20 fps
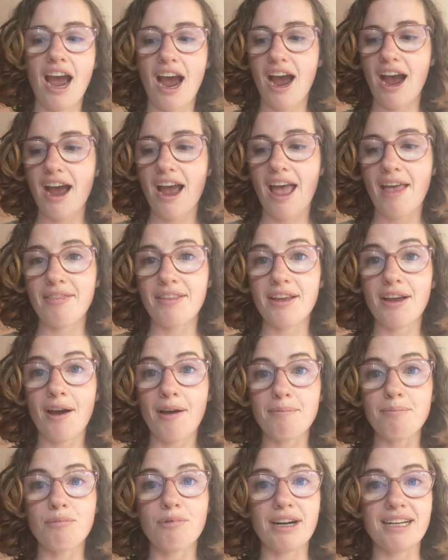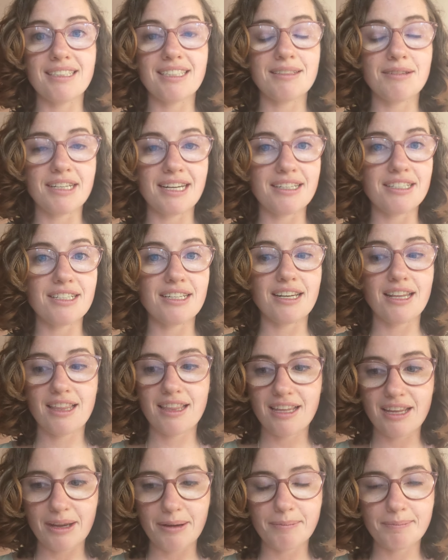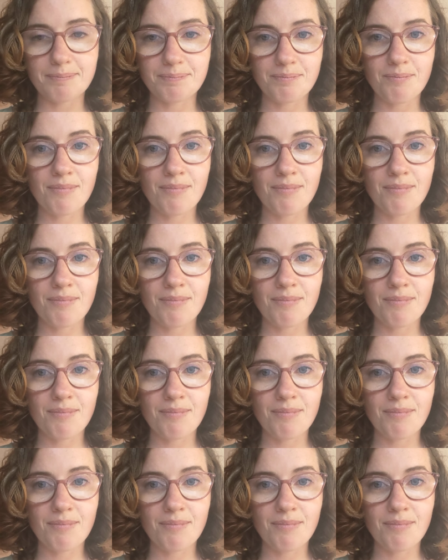and the Unprecedented theme.